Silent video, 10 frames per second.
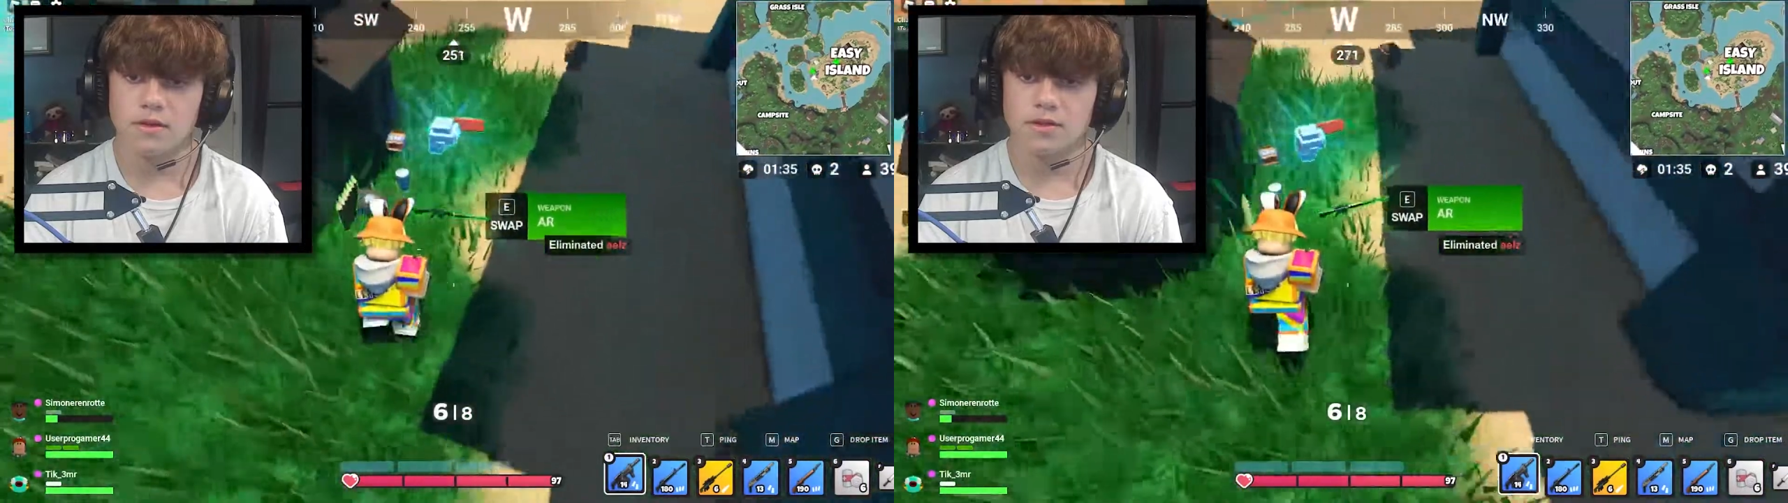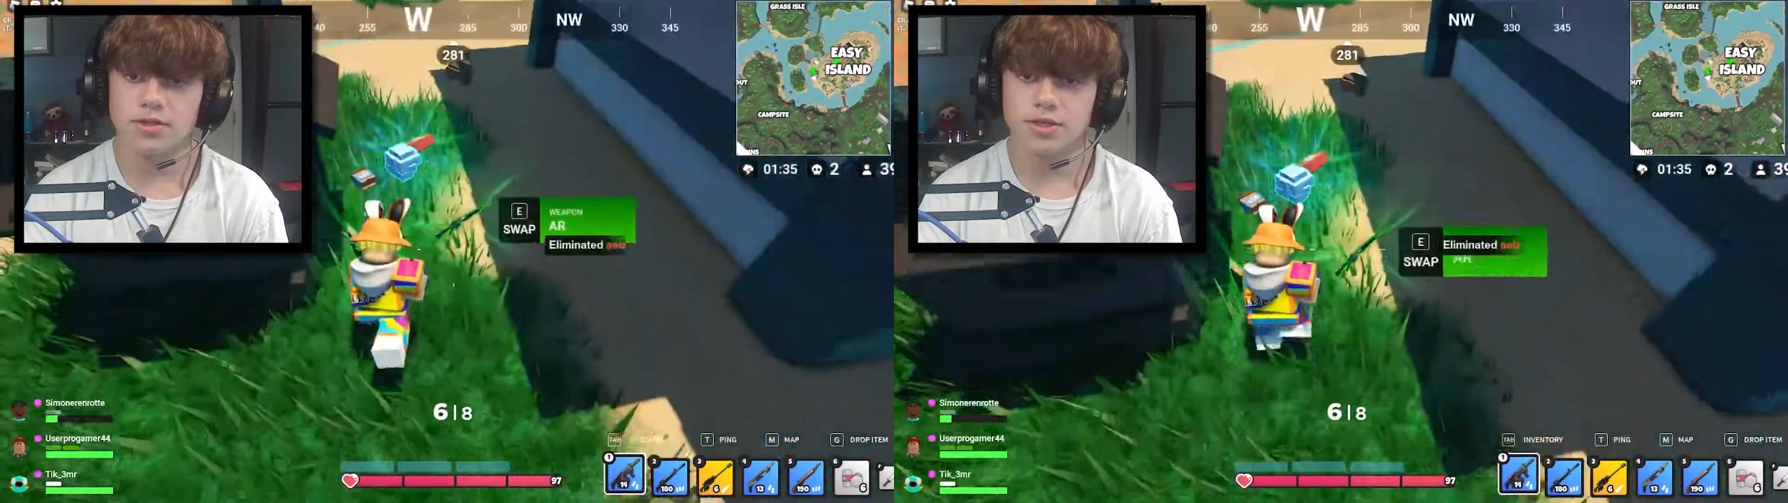
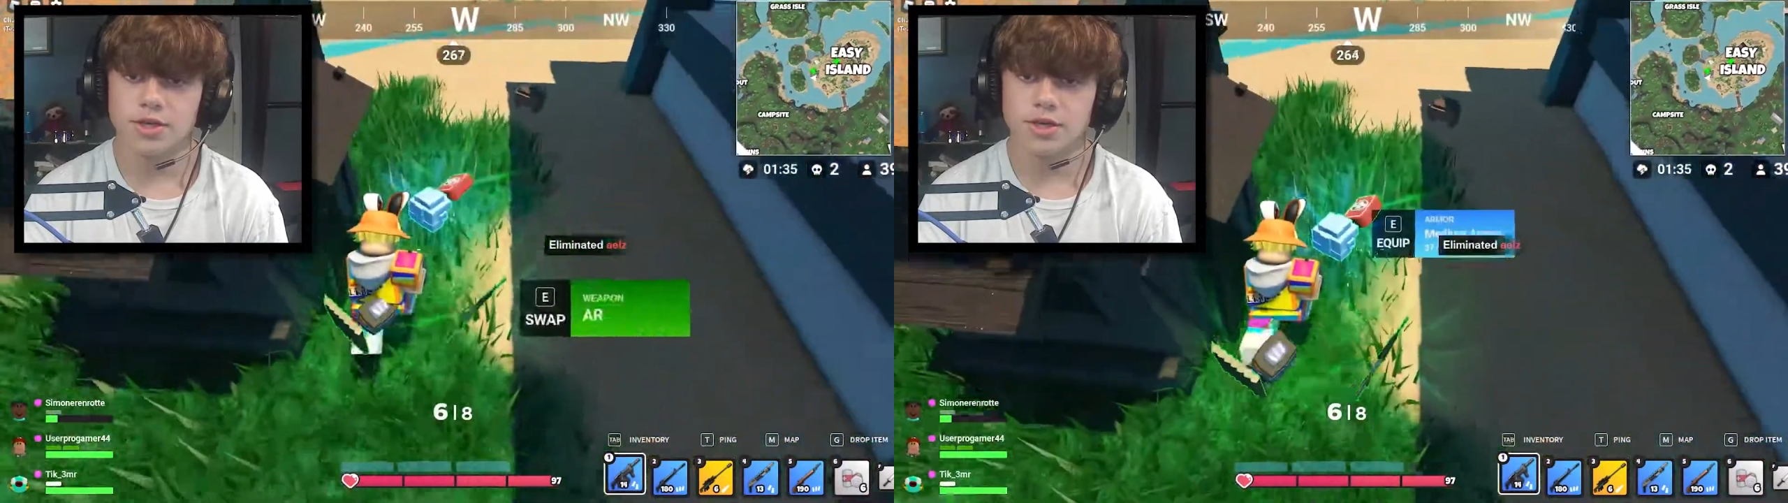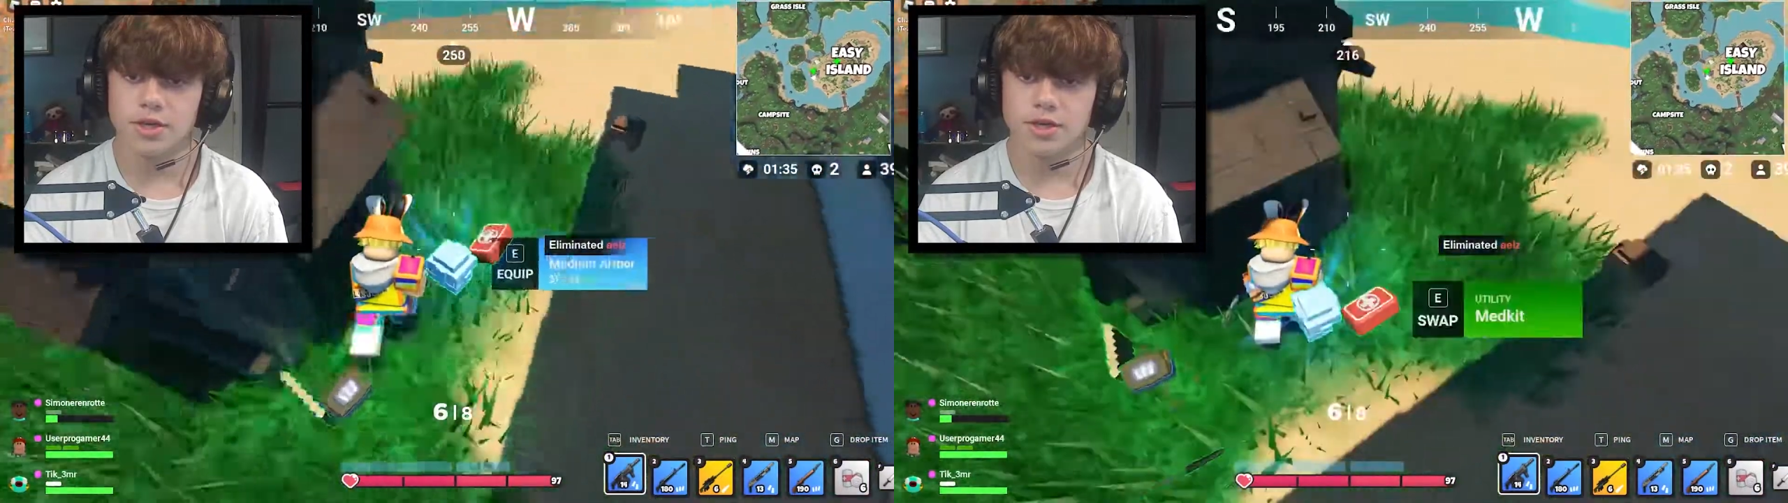
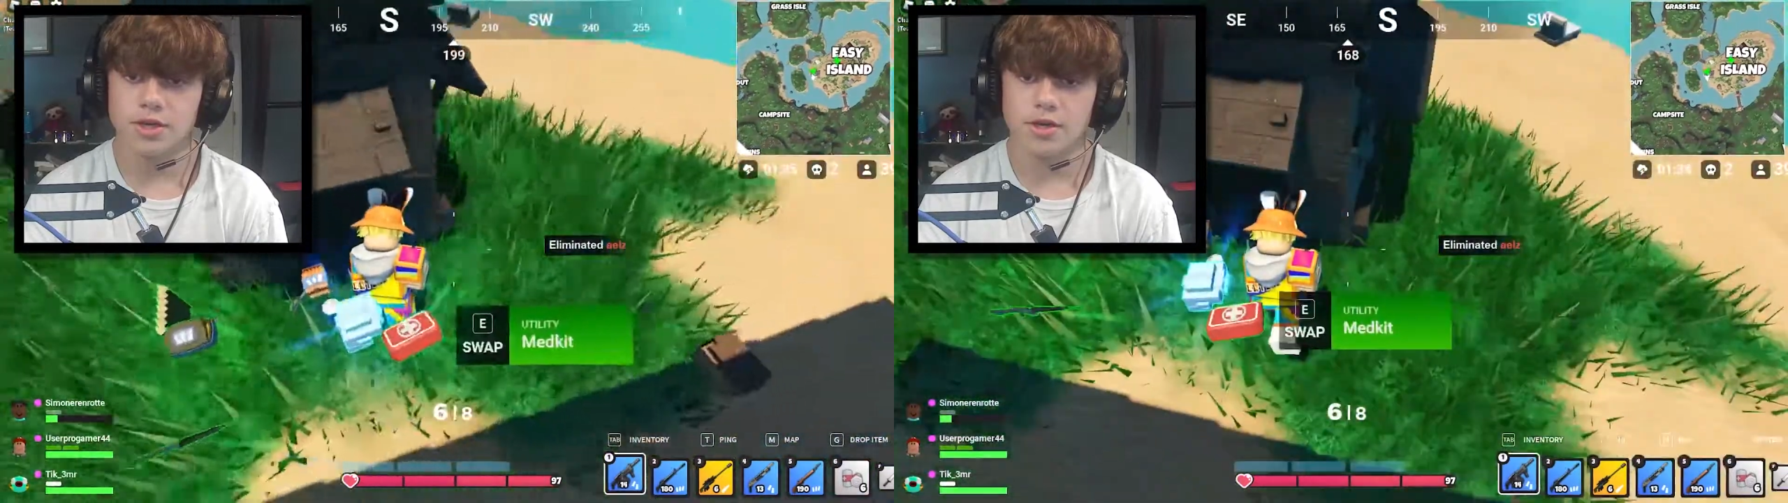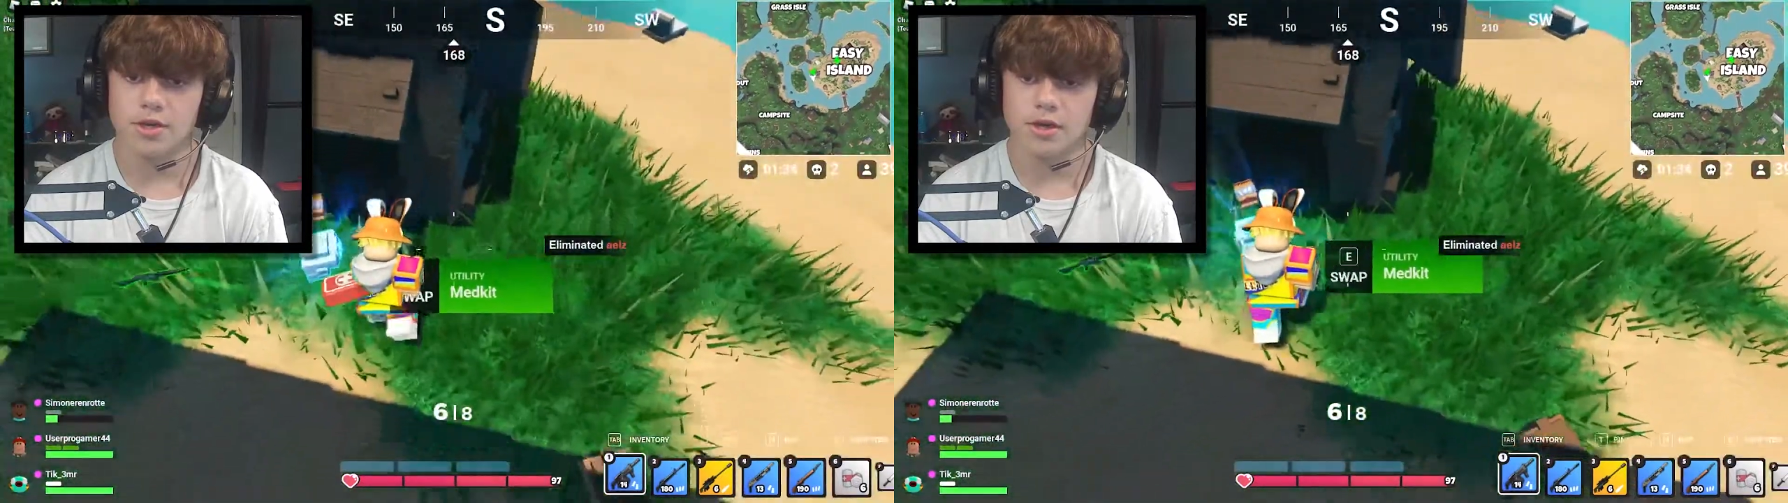
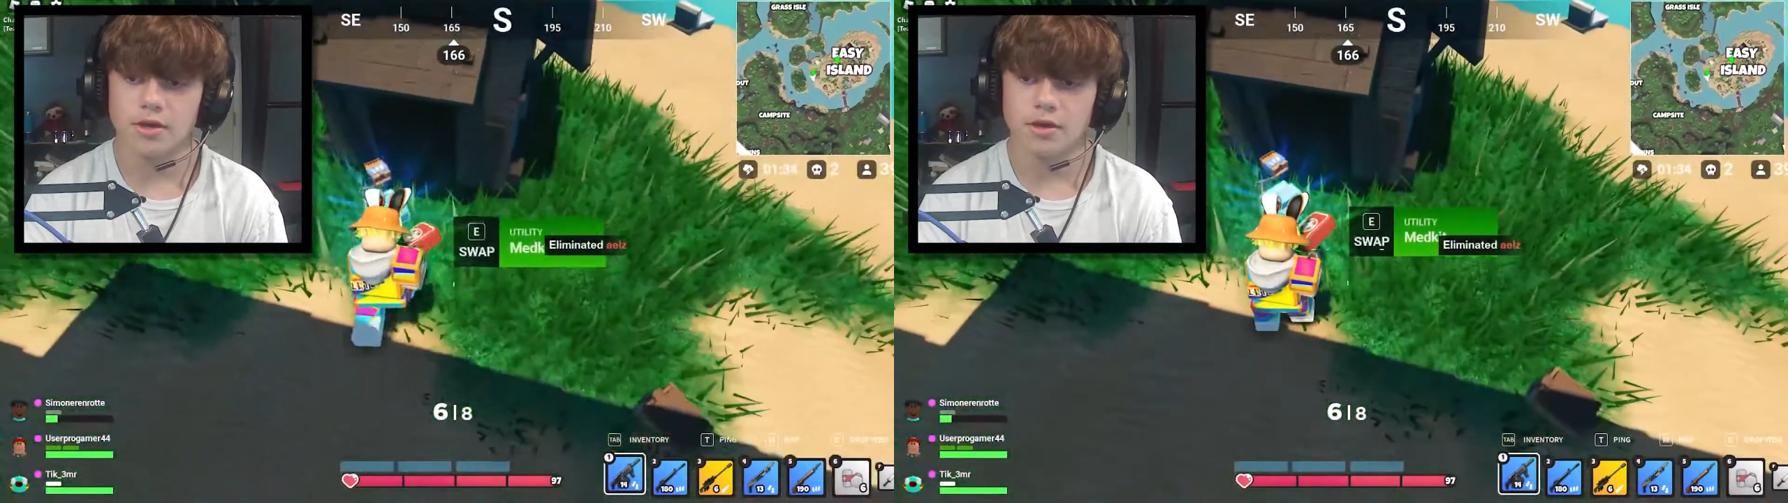Sick.